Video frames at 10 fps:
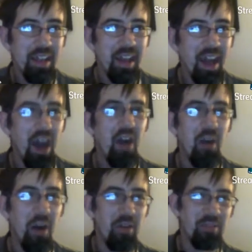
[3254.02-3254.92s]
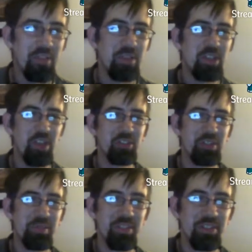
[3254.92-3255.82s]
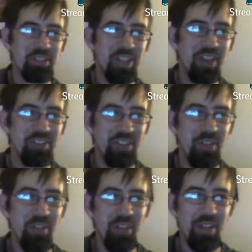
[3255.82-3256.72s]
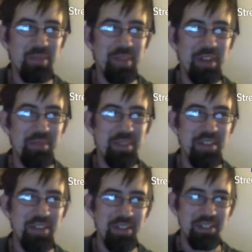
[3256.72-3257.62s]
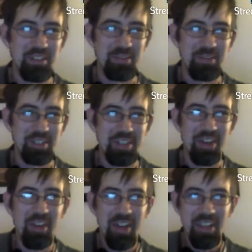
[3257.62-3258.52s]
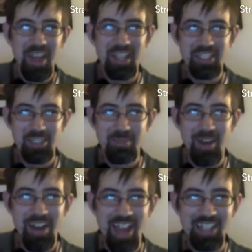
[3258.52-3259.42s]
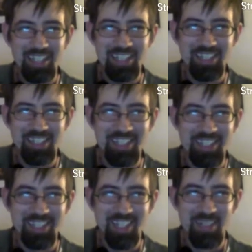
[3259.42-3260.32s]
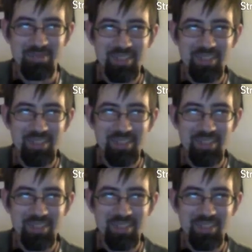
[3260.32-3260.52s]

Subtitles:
Oh, you chose to mute yourself, so it won't let me unmute you. It told me so. That smart-ass little system.